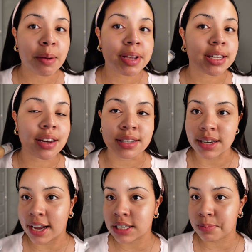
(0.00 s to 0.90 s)
that my skin is
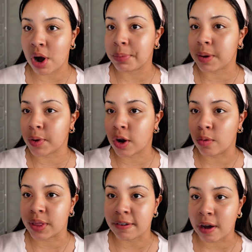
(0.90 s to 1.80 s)
nice and prepped, I'm gonna go
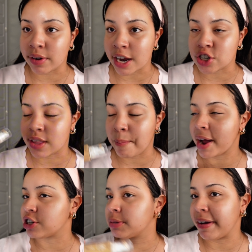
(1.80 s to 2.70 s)
in with a foundation that
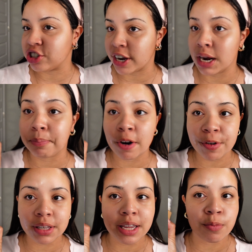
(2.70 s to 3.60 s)
matches my shade
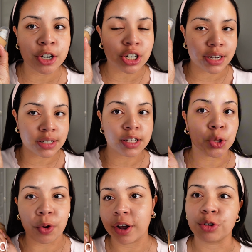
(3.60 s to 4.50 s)
perfectly, which is the
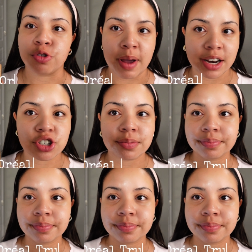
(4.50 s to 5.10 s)
L'Oreal True Match.